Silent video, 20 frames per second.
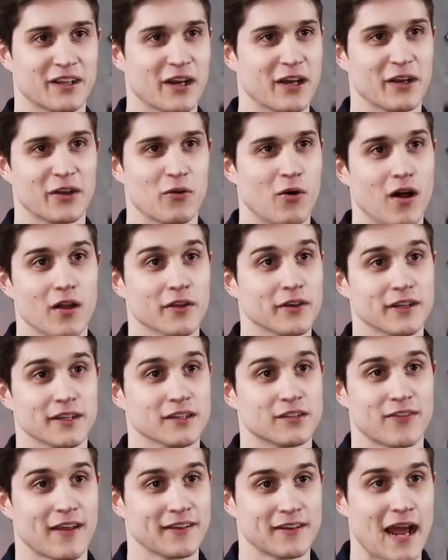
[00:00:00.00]
Cutting quality
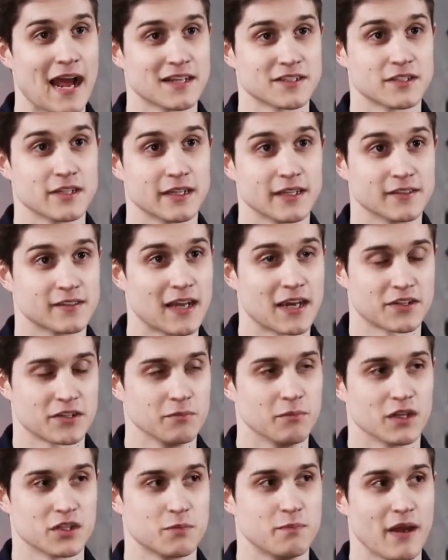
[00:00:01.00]
is fantastic. It's
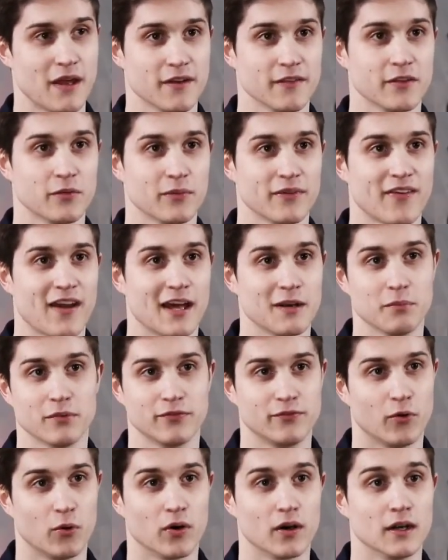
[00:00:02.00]
actually much better than we've had
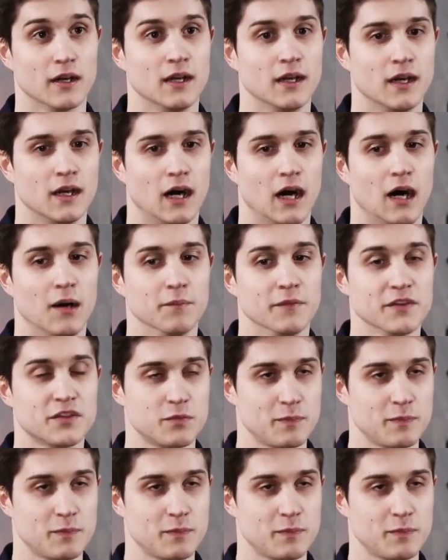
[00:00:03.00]
before. The